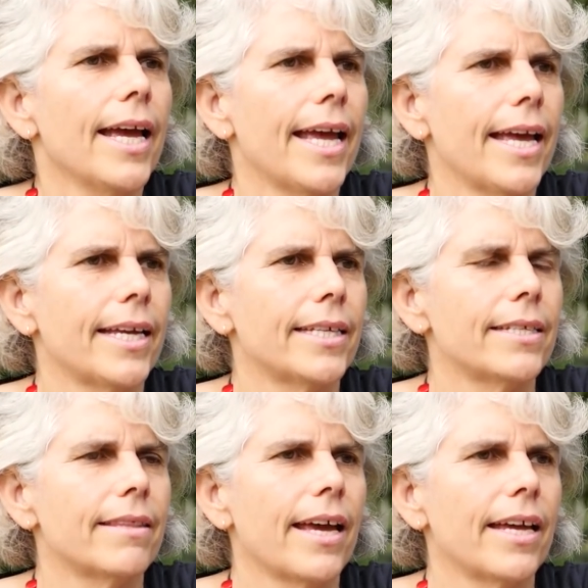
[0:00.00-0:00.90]
And
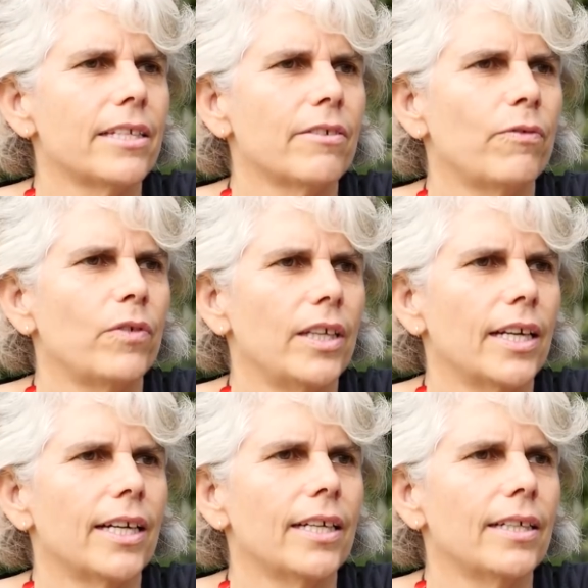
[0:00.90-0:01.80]
that
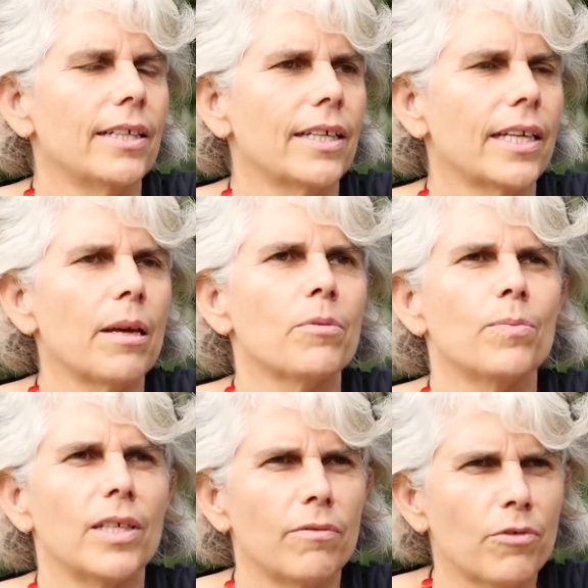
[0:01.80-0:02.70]
fear kept
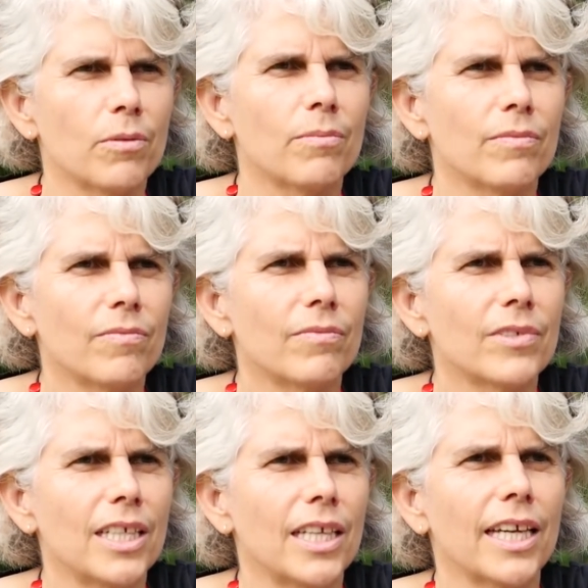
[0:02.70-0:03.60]
me from
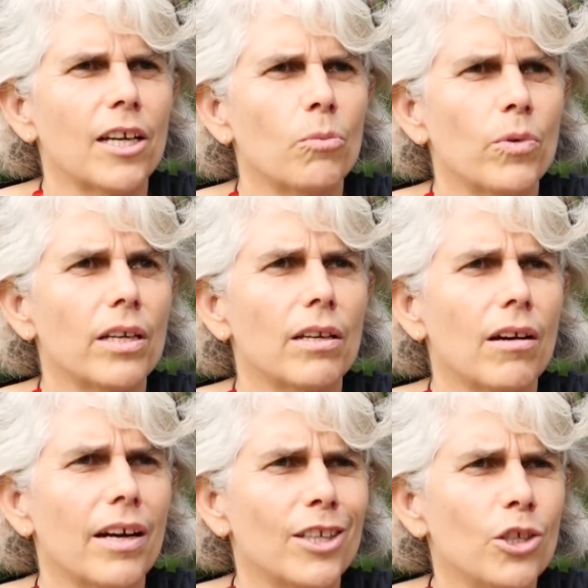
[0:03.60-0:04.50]
seeking help when
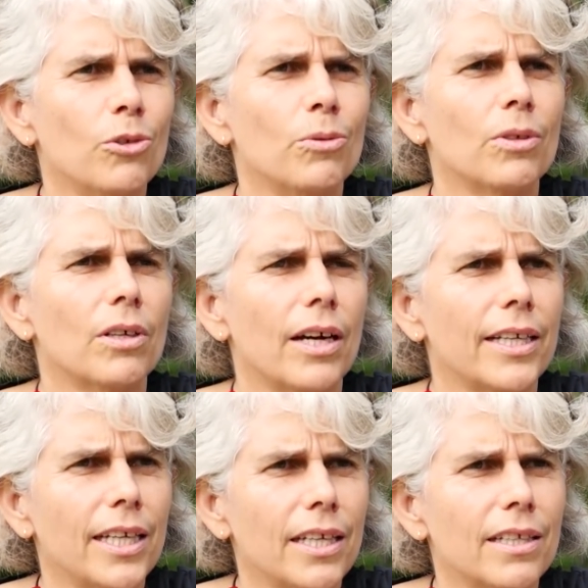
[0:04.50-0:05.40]
I knew I
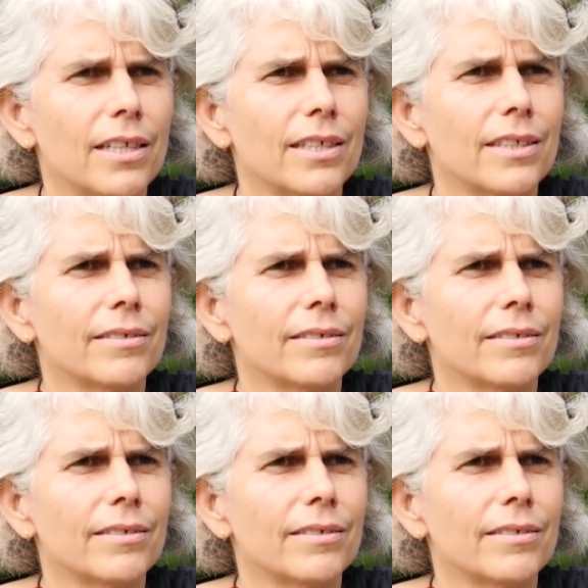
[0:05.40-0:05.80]
needed it.